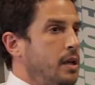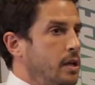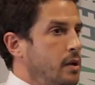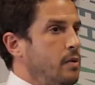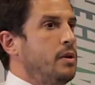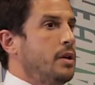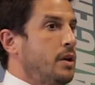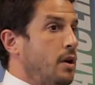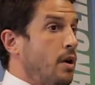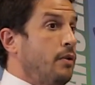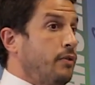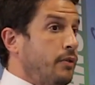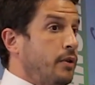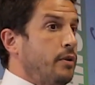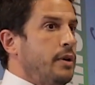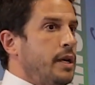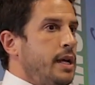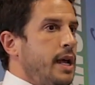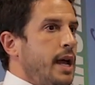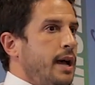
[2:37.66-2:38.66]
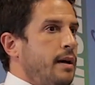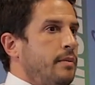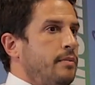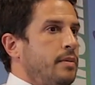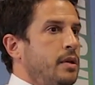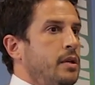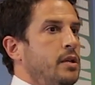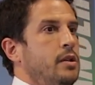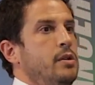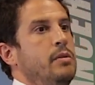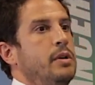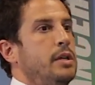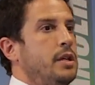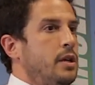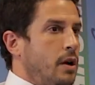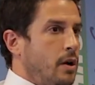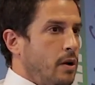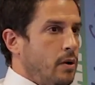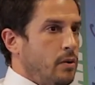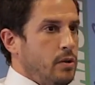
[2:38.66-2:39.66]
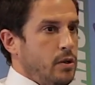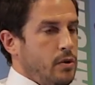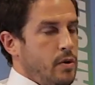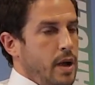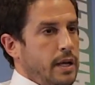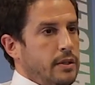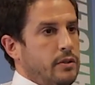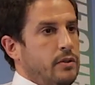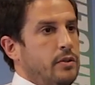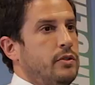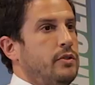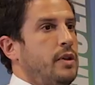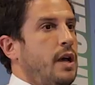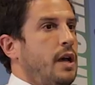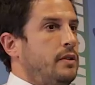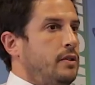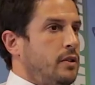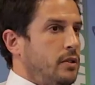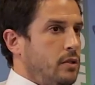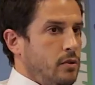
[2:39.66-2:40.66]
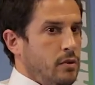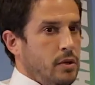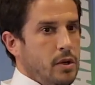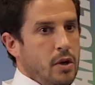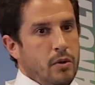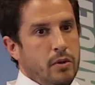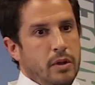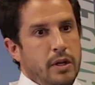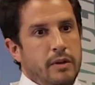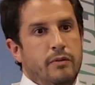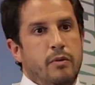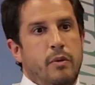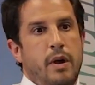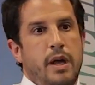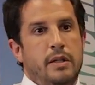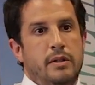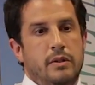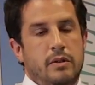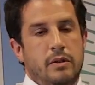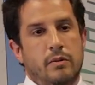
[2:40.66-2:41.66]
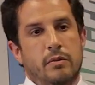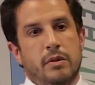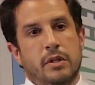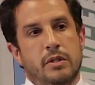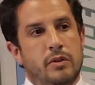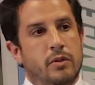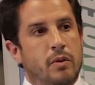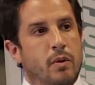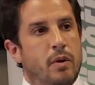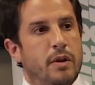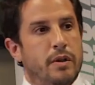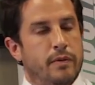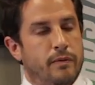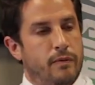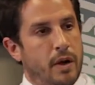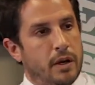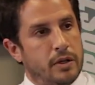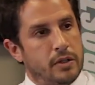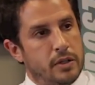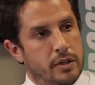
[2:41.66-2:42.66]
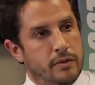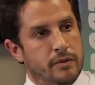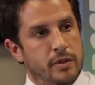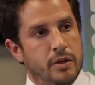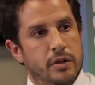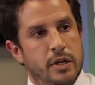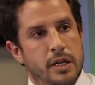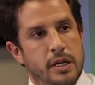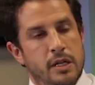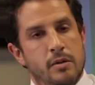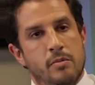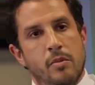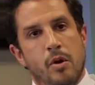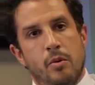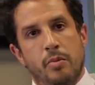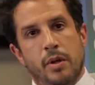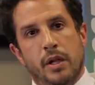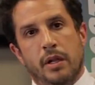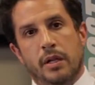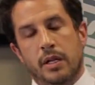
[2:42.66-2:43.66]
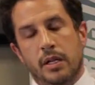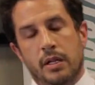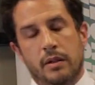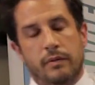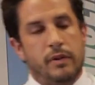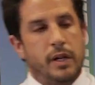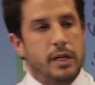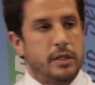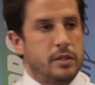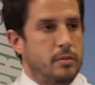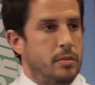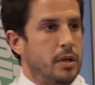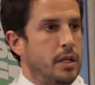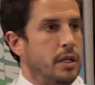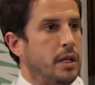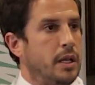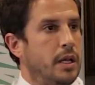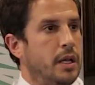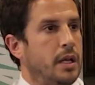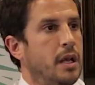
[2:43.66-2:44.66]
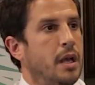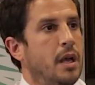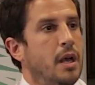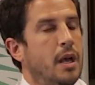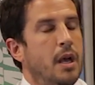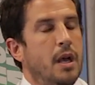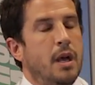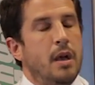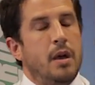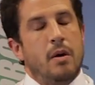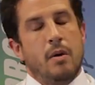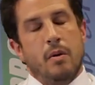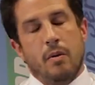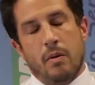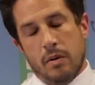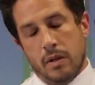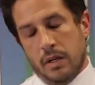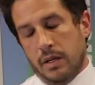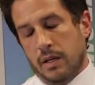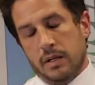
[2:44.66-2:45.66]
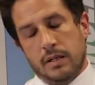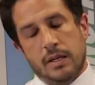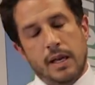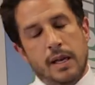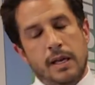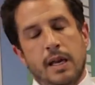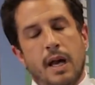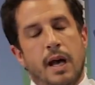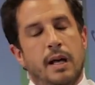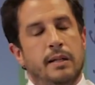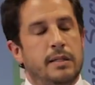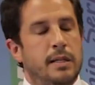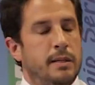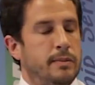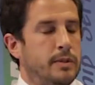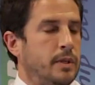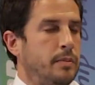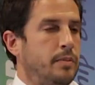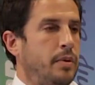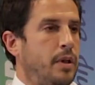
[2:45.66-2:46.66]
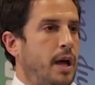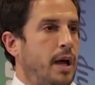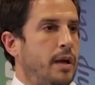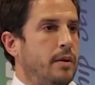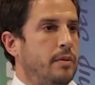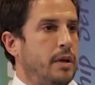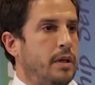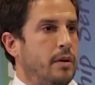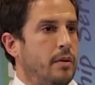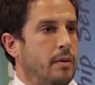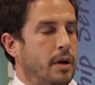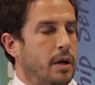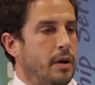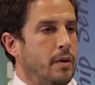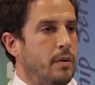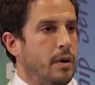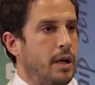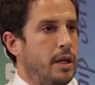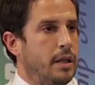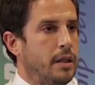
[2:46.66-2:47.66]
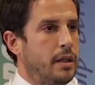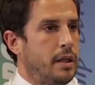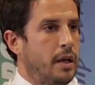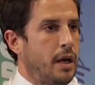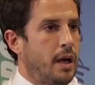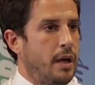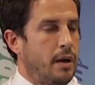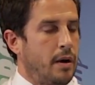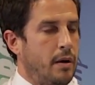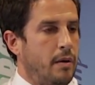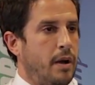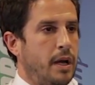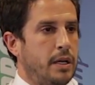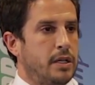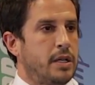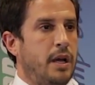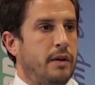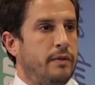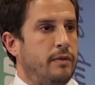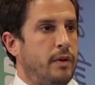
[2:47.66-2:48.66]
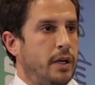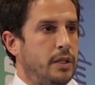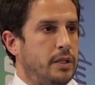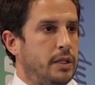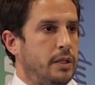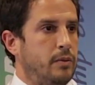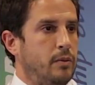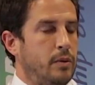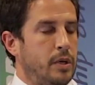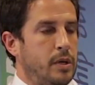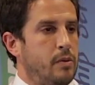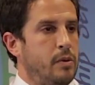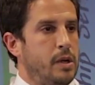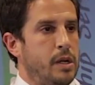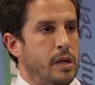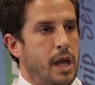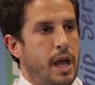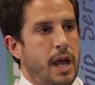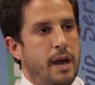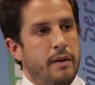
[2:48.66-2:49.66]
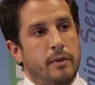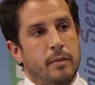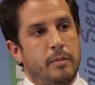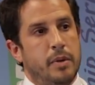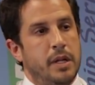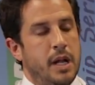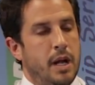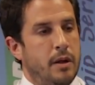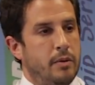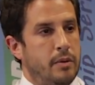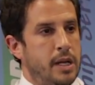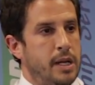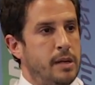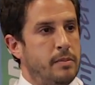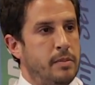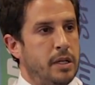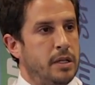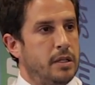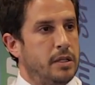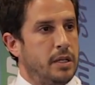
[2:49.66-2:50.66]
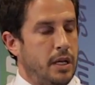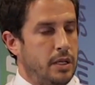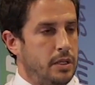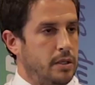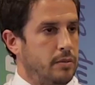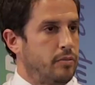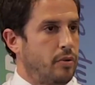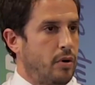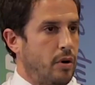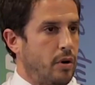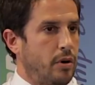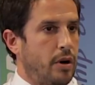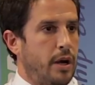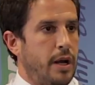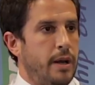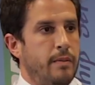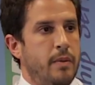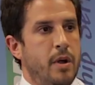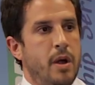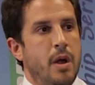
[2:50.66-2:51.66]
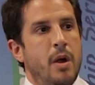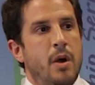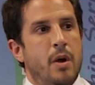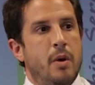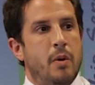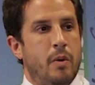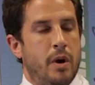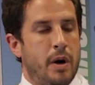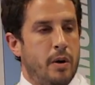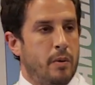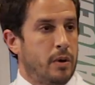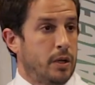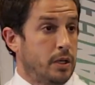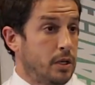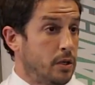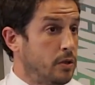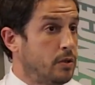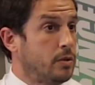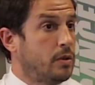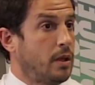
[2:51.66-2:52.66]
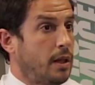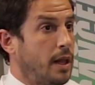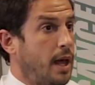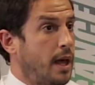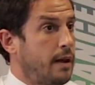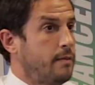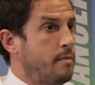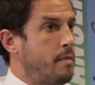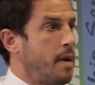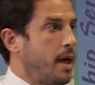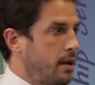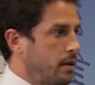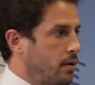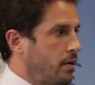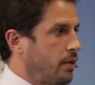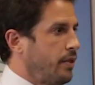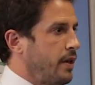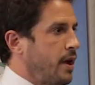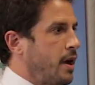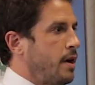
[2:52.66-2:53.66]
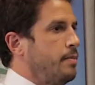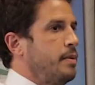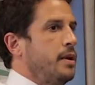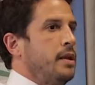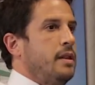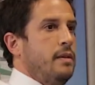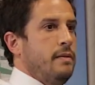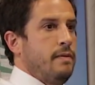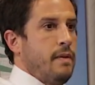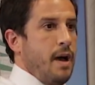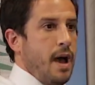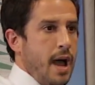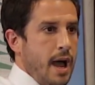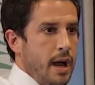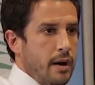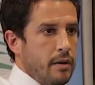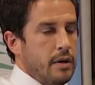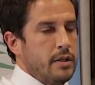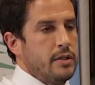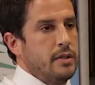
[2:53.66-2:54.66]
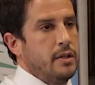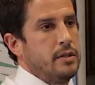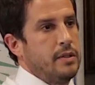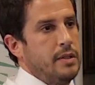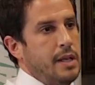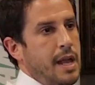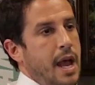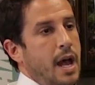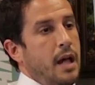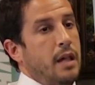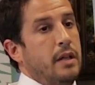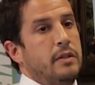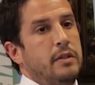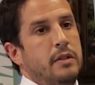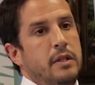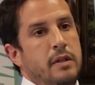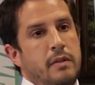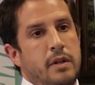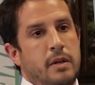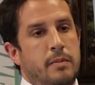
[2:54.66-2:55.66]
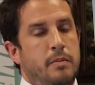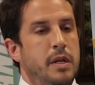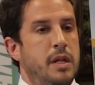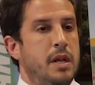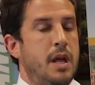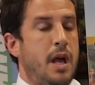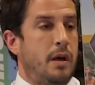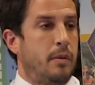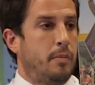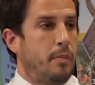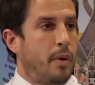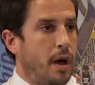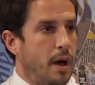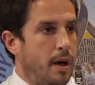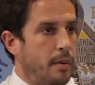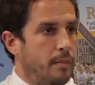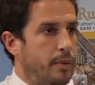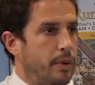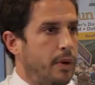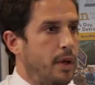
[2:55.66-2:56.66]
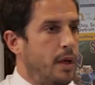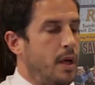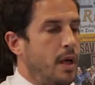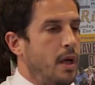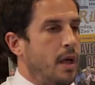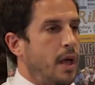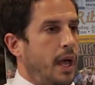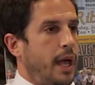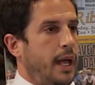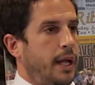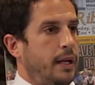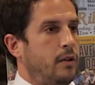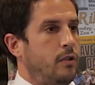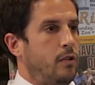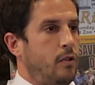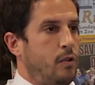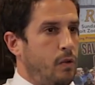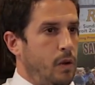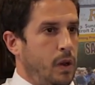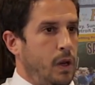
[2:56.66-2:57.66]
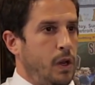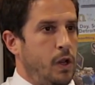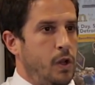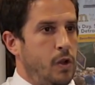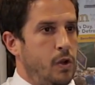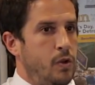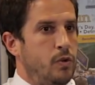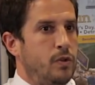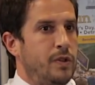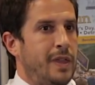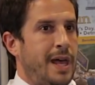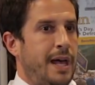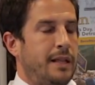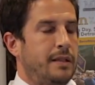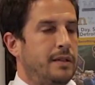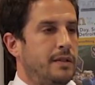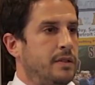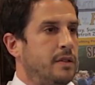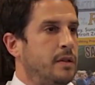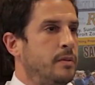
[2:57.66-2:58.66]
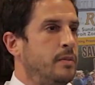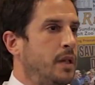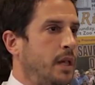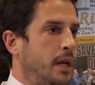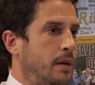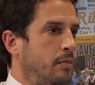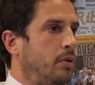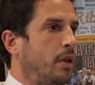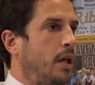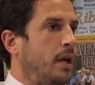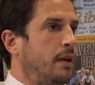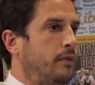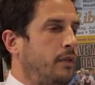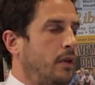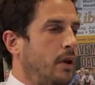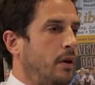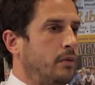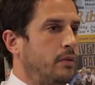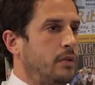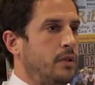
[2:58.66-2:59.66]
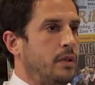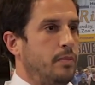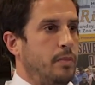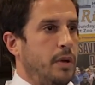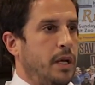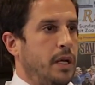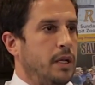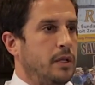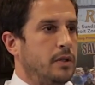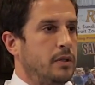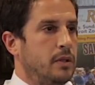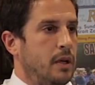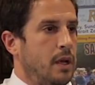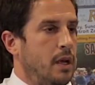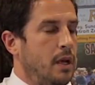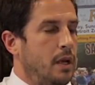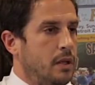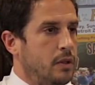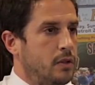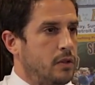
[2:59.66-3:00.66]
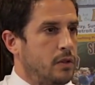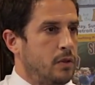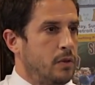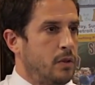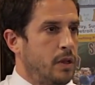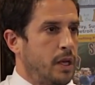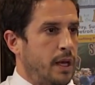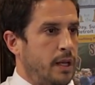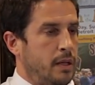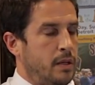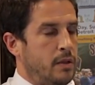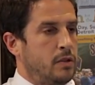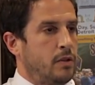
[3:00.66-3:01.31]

you would go for rehab. You would go do exercises, you would go lift weights to restore the function of your knee, the mobility, the flexibility. The same concepts apply with, with, with uh, erectile function. We, we have a penile rehabilitation program where we'll use a lot of medical therapy, the Viagra, the Cialis, even a penile pump, and use that to stimulate blood flow to the penis to that,